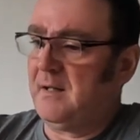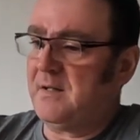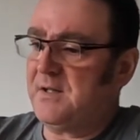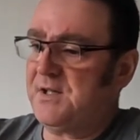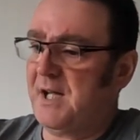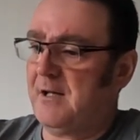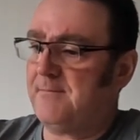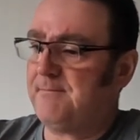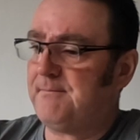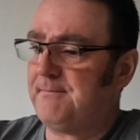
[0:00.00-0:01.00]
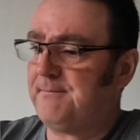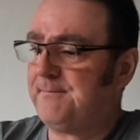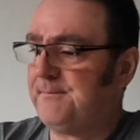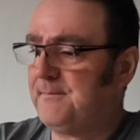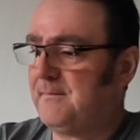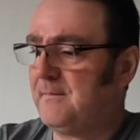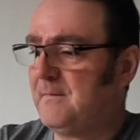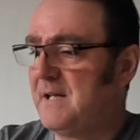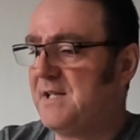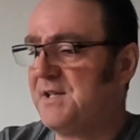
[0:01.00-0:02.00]
So
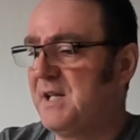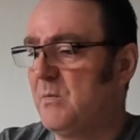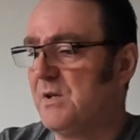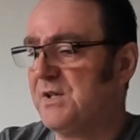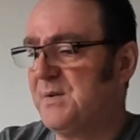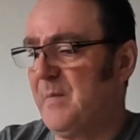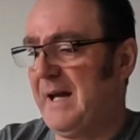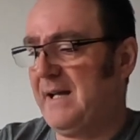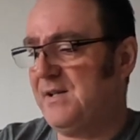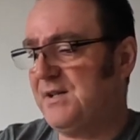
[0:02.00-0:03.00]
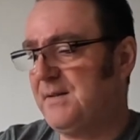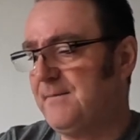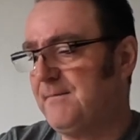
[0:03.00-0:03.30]
let's see what specs.